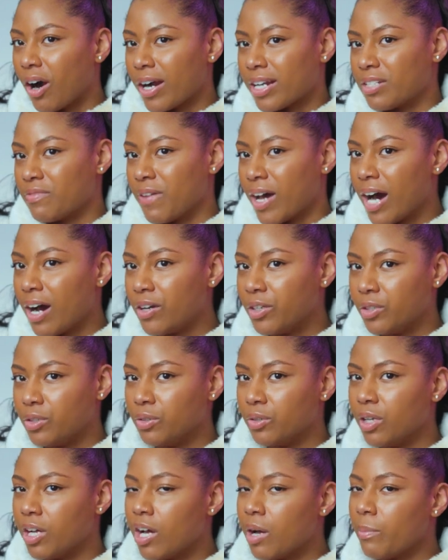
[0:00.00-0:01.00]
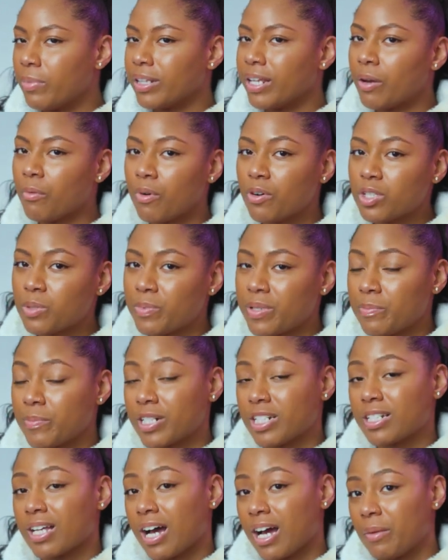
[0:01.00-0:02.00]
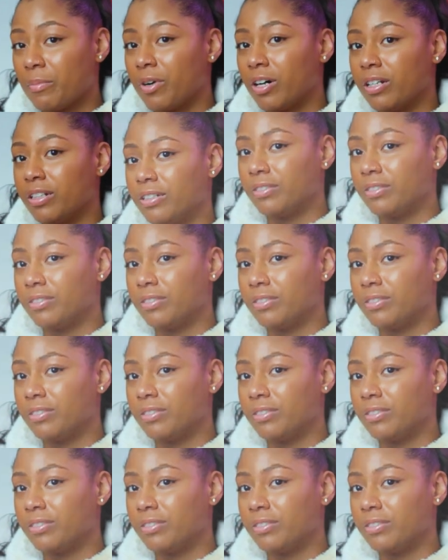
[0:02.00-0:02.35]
art's value, but they won't spend much time on